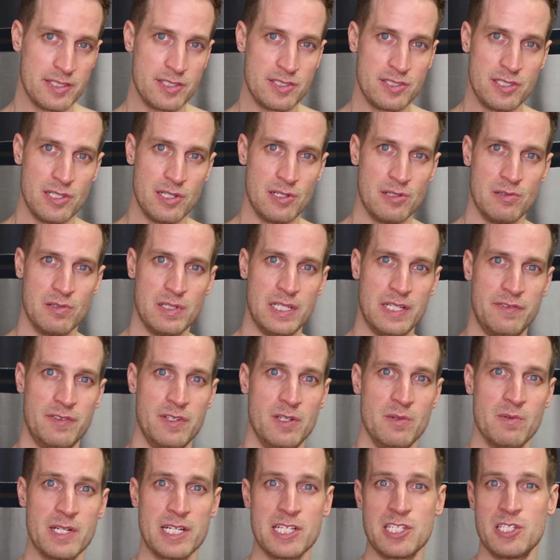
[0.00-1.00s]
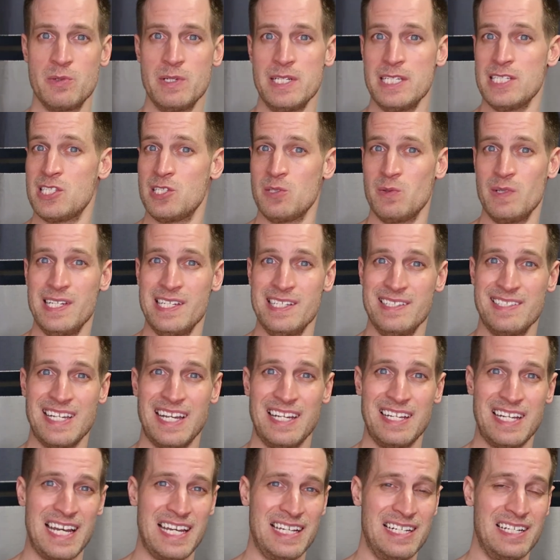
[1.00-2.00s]
So if you want to tweeze.
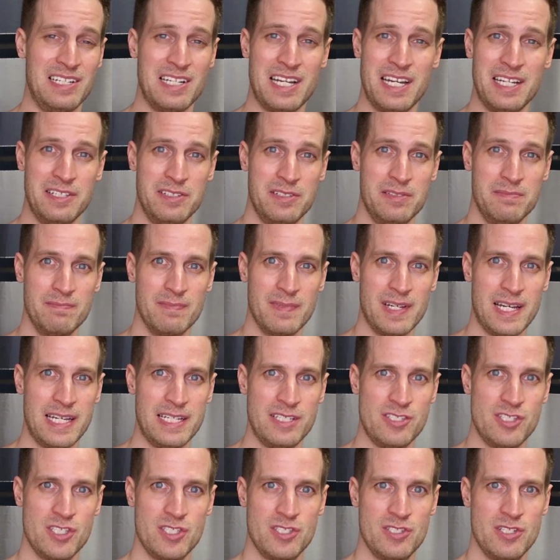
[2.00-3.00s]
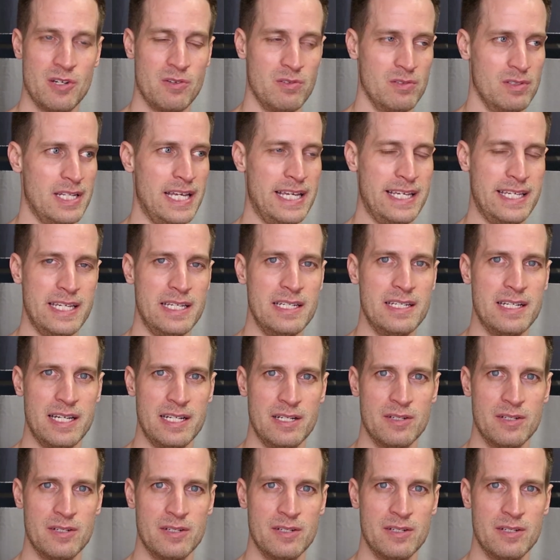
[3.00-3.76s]
I just don't like it.